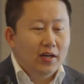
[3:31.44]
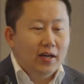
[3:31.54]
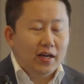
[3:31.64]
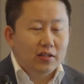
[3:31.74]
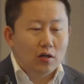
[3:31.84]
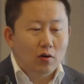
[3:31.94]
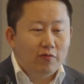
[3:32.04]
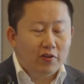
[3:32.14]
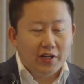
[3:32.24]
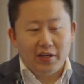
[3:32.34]
and
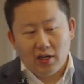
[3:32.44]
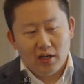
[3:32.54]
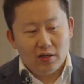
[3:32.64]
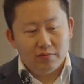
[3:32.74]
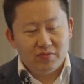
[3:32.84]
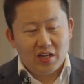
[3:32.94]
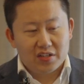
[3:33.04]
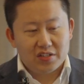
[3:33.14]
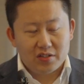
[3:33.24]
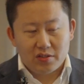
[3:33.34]
hopefully
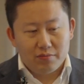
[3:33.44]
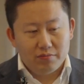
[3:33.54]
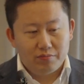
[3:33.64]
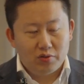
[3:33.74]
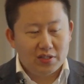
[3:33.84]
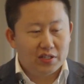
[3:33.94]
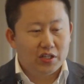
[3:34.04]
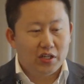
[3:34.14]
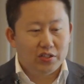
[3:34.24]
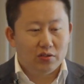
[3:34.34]
next
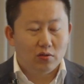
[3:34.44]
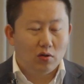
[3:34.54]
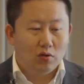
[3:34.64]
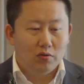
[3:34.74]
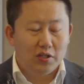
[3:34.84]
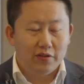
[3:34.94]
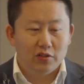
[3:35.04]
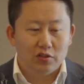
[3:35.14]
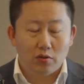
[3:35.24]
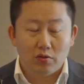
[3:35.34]
presentation or
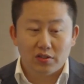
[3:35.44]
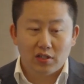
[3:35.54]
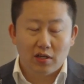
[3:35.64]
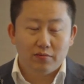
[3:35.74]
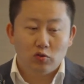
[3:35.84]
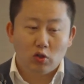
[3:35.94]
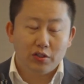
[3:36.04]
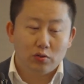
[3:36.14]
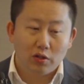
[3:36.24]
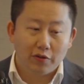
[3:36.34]
even during the
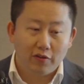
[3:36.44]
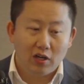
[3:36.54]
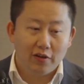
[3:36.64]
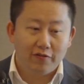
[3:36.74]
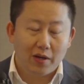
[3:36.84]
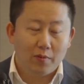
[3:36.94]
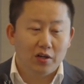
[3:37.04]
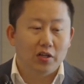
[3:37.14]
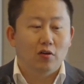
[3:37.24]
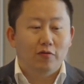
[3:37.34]
2025
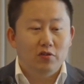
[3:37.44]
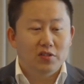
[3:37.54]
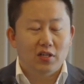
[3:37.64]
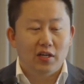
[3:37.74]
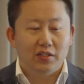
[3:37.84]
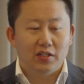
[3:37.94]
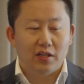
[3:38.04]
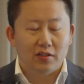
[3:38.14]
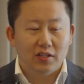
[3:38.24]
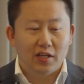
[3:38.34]
MRE conference, I
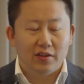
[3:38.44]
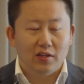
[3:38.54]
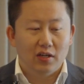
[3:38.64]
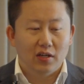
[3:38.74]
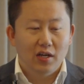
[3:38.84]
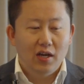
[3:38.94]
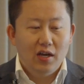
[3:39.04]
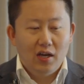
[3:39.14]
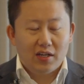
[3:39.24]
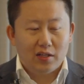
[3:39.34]
can get to
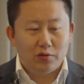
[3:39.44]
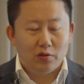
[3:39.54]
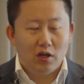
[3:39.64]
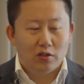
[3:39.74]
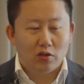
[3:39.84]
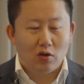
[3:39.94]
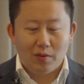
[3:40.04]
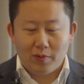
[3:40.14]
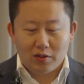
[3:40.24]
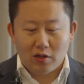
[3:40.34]
talk
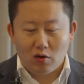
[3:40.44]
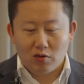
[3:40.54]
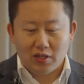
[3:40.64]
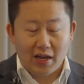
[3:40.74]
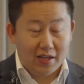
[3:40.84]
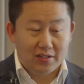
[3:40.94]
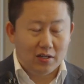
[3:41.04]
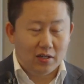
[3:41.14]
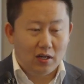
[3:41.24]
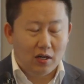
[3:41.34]
about all
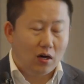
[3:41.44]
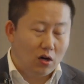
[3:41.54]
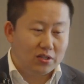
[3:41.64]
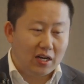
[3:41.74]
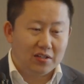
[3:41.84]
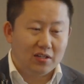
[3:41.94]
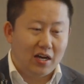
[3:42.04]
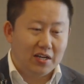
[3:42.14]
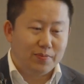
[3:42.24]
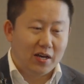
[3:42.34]
the other
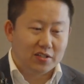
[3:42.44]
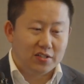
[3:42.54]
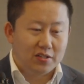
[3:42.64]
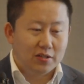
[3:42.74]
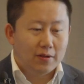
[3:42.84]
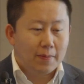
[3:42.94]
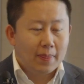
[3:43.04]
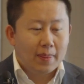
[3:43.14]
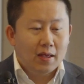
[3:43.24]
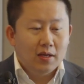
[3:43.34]
aspects.
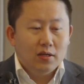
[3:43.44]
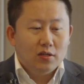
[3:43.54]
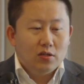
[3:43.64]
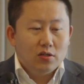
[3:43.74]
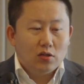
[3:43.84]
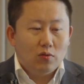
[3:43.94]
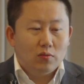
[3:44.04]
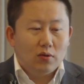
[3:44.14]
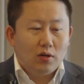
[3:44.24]
So